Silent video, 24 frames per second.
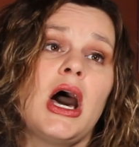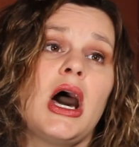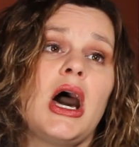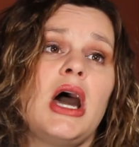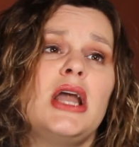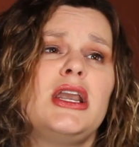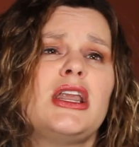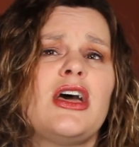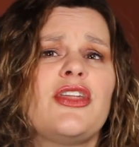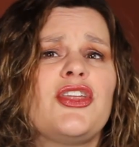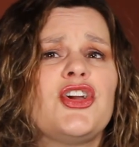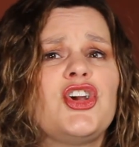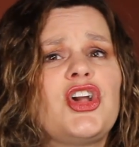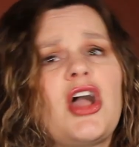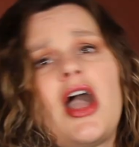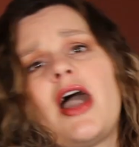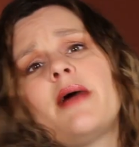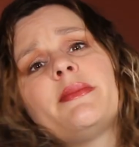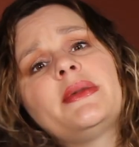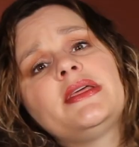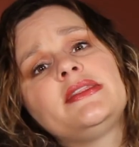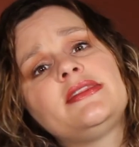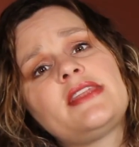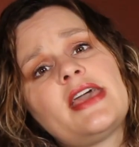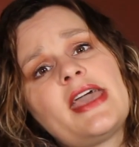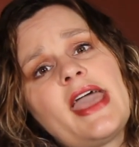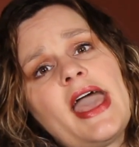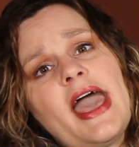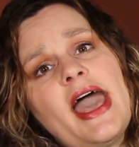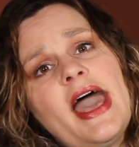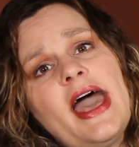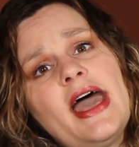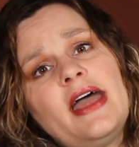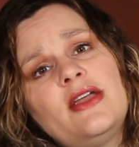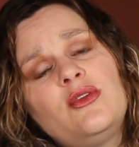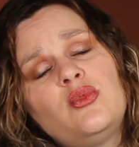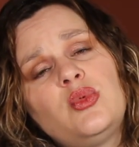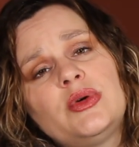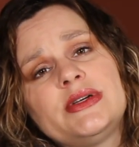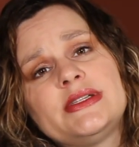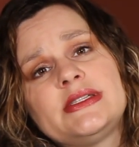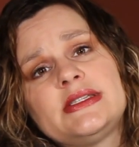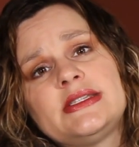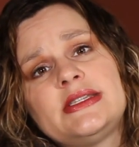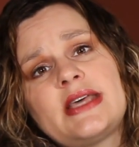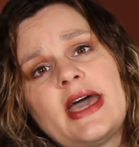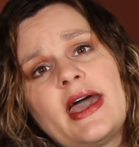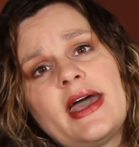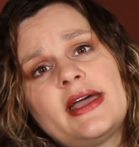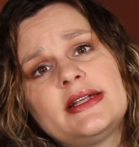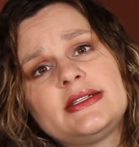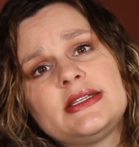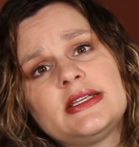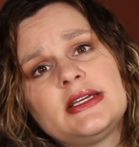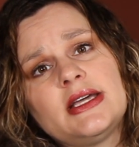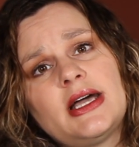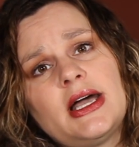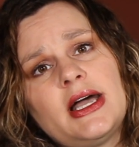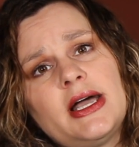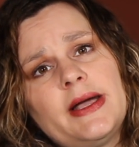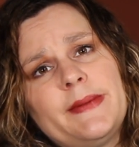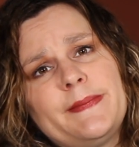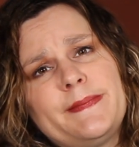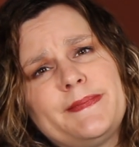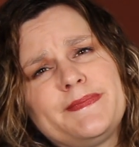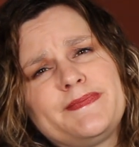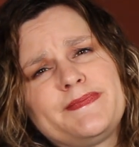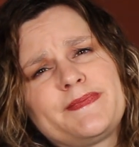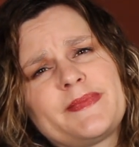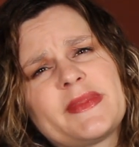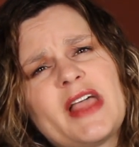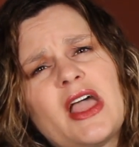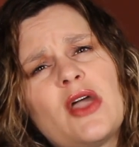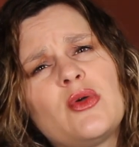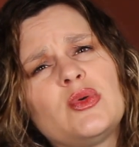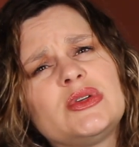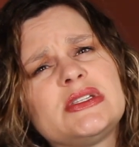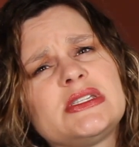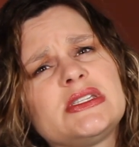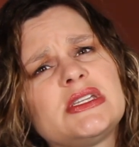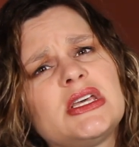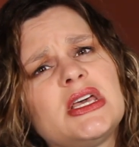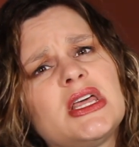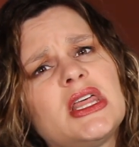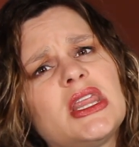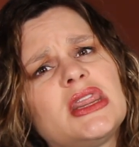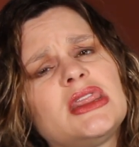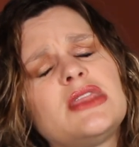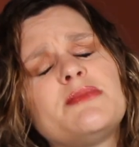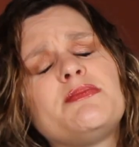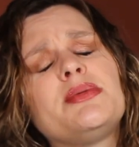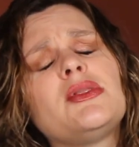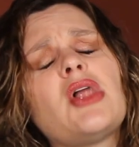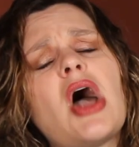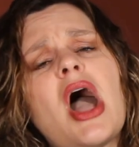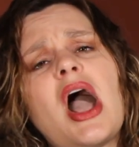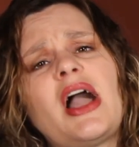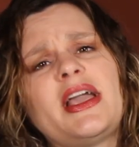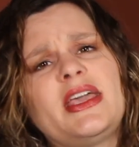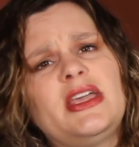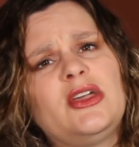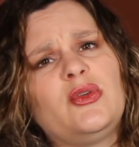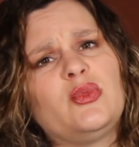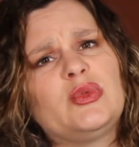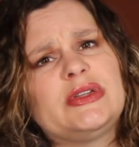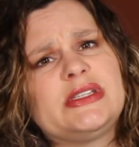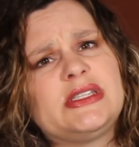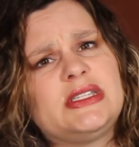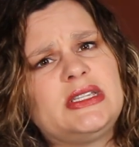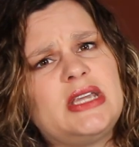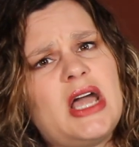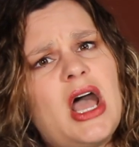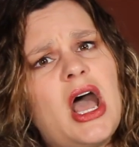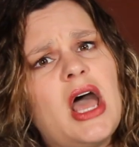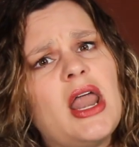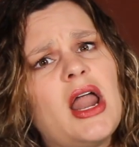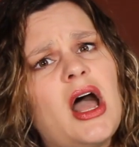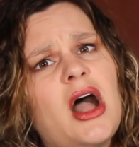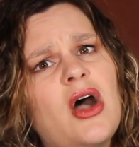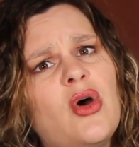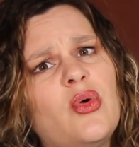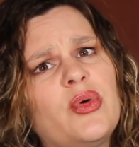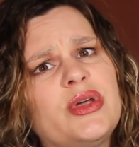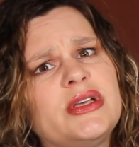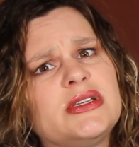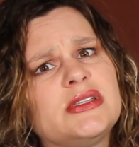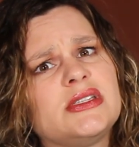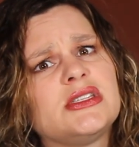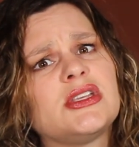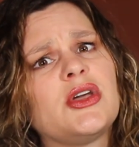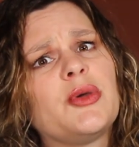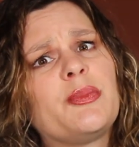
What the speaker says: Another comment they had was that the blocking was not always